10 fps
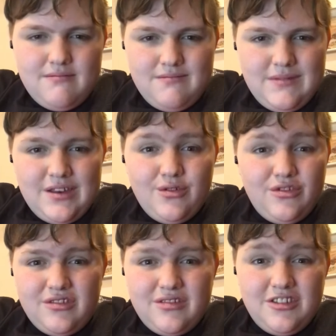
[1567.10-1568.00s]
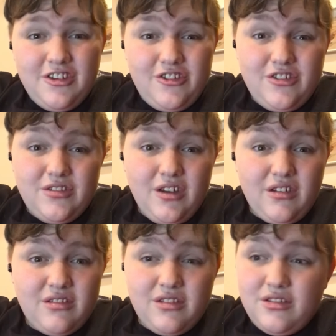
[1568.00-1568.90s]
And it was just
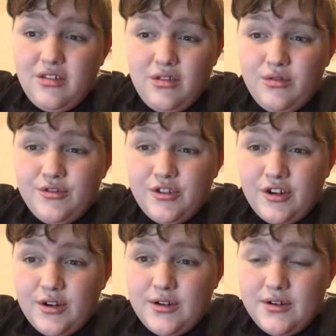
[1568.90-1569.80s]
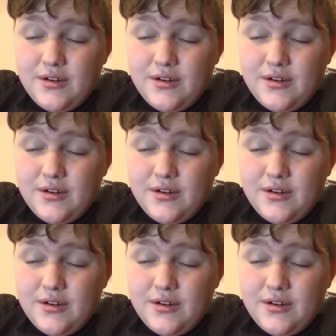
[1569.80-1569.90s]
sucked to lose her.